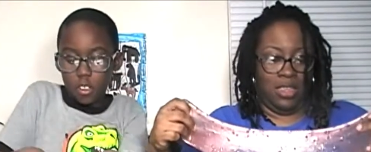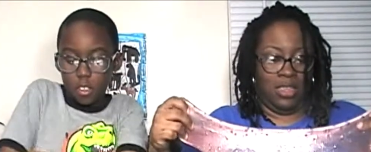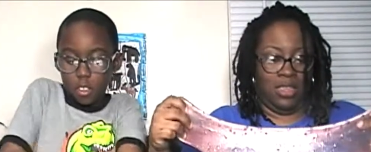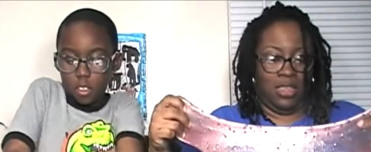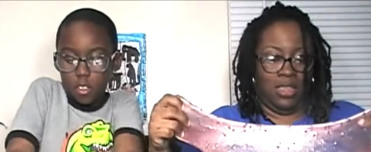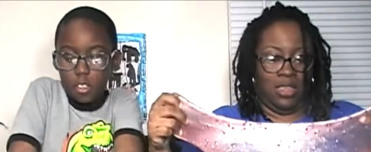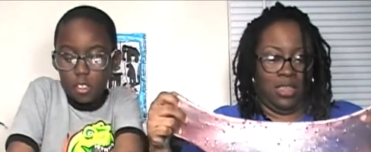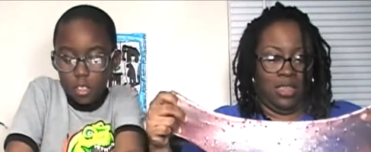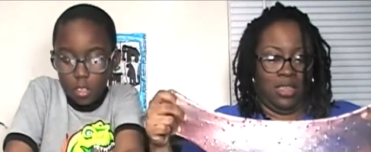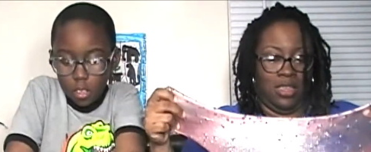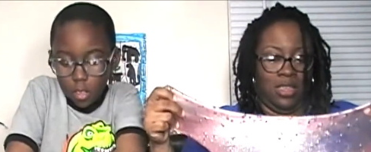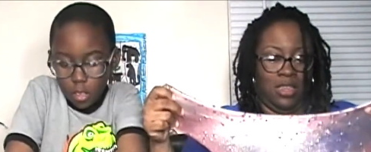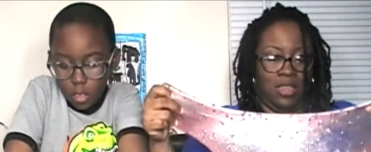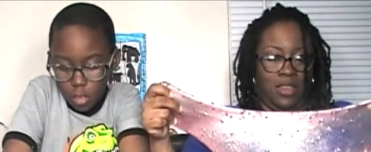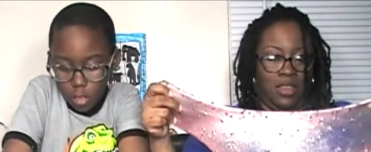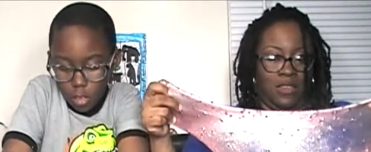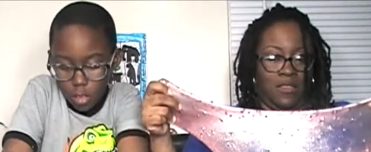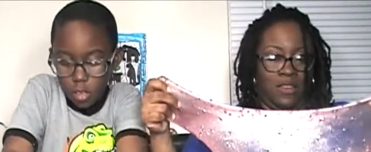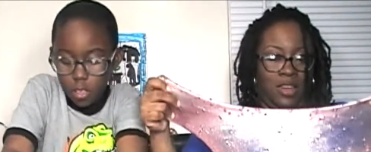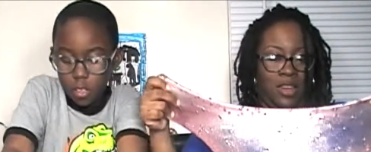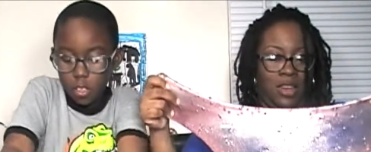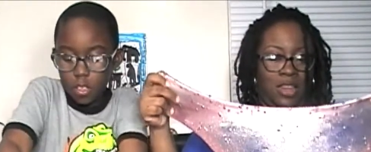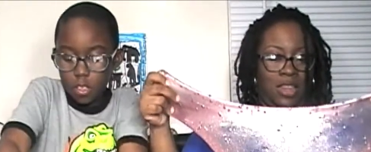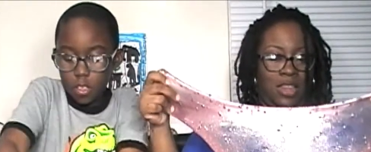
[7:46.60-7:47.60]

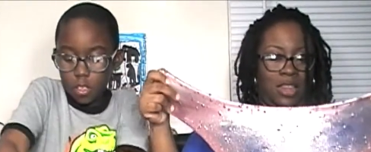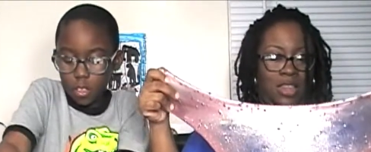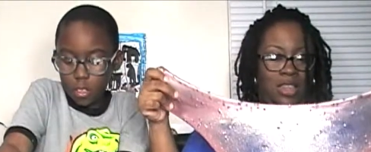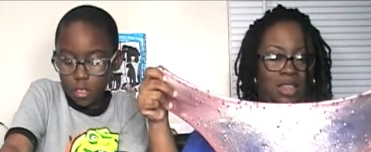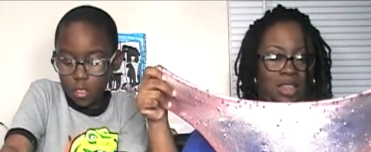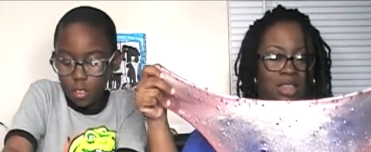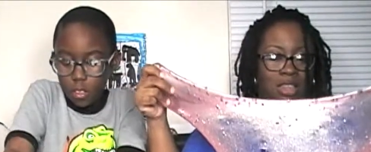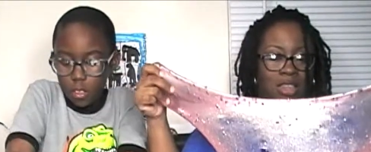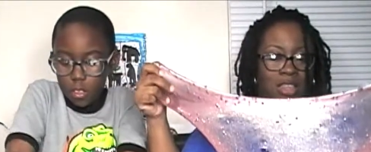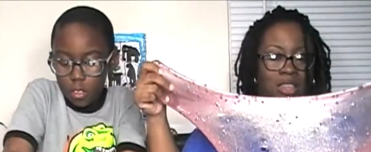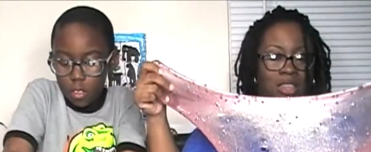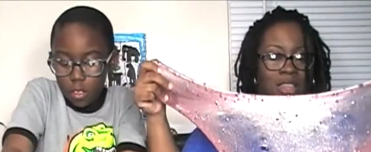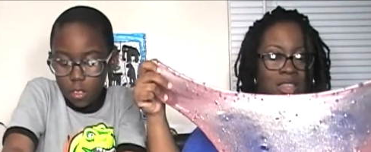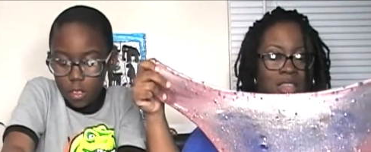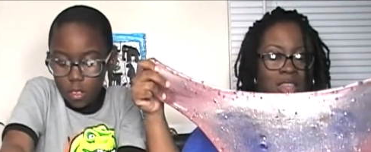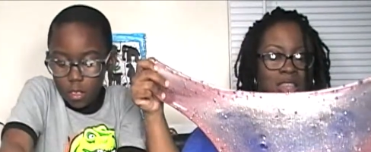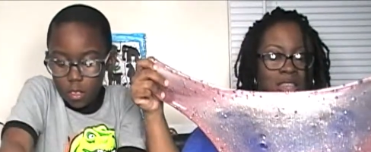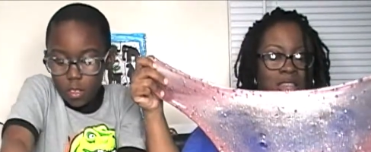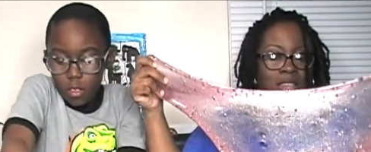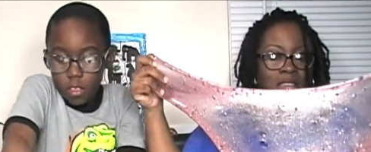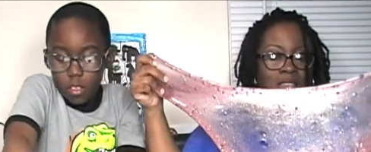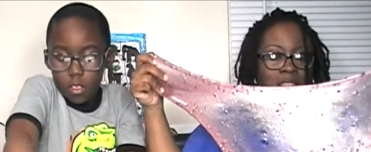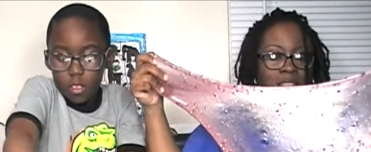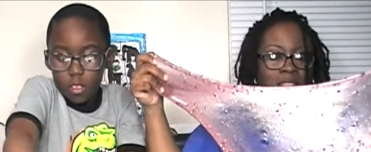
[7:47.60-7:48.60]

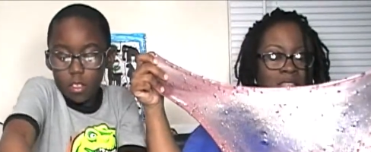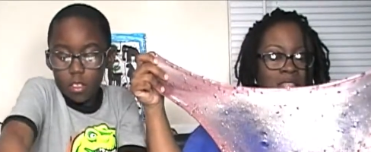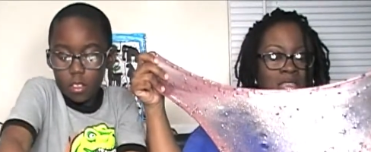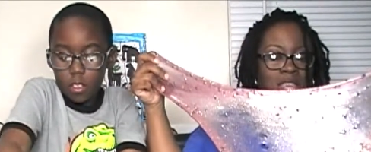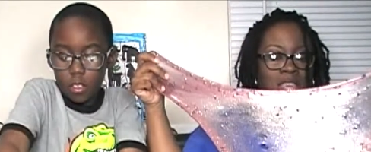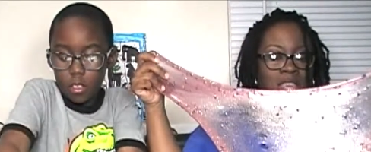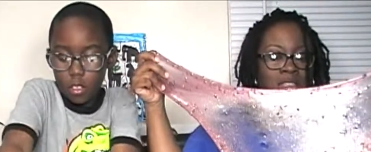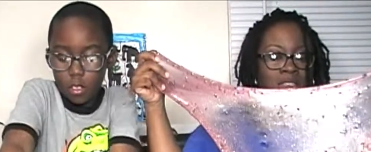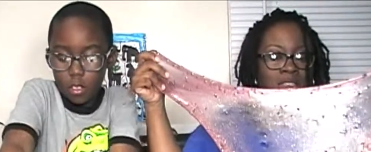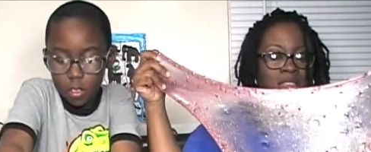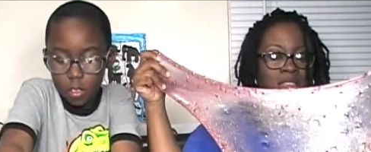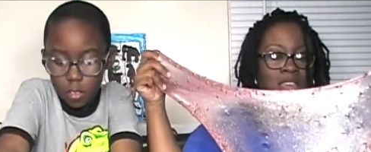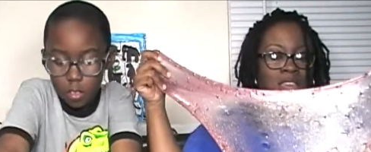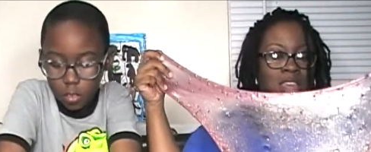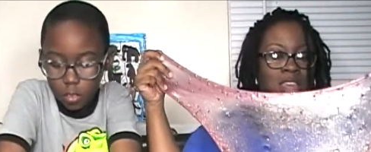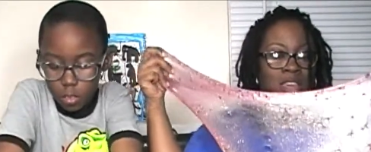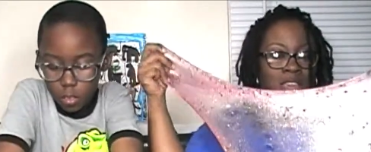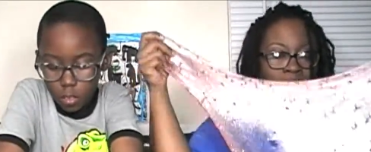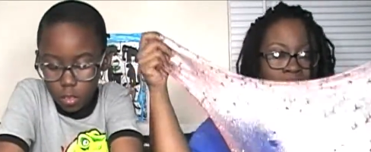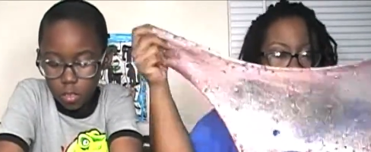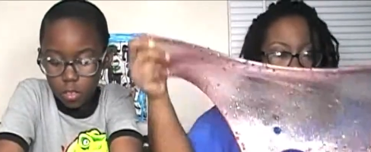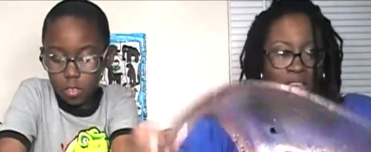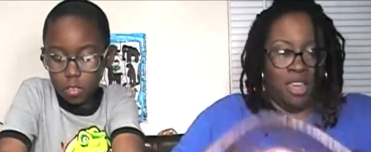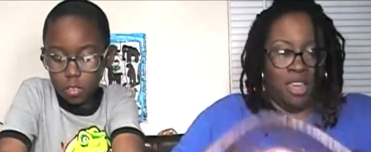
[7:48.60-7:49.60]

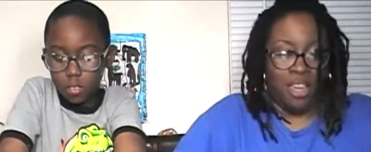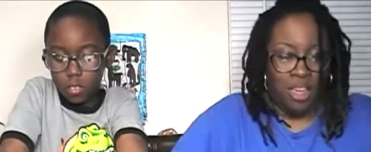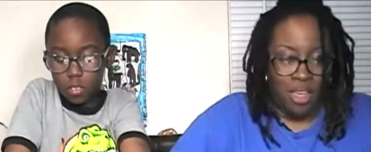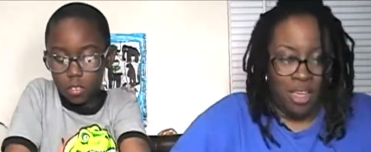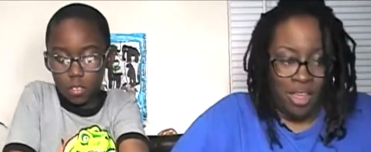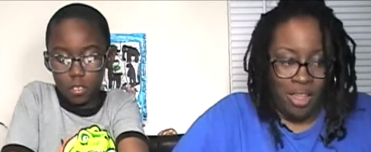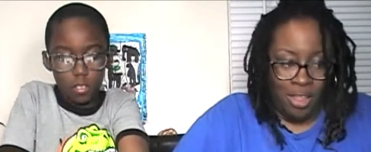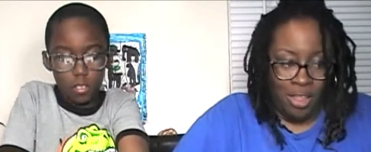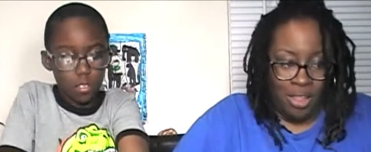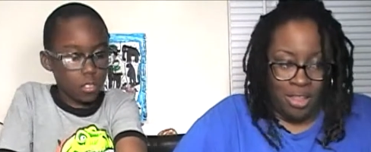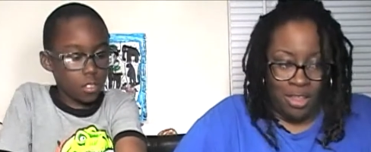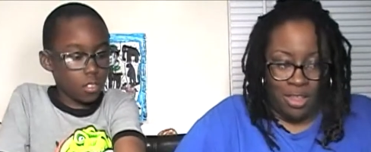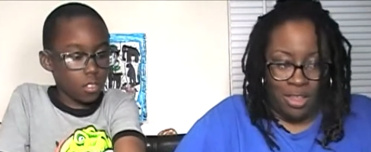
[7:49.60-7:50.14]
Nothing is said.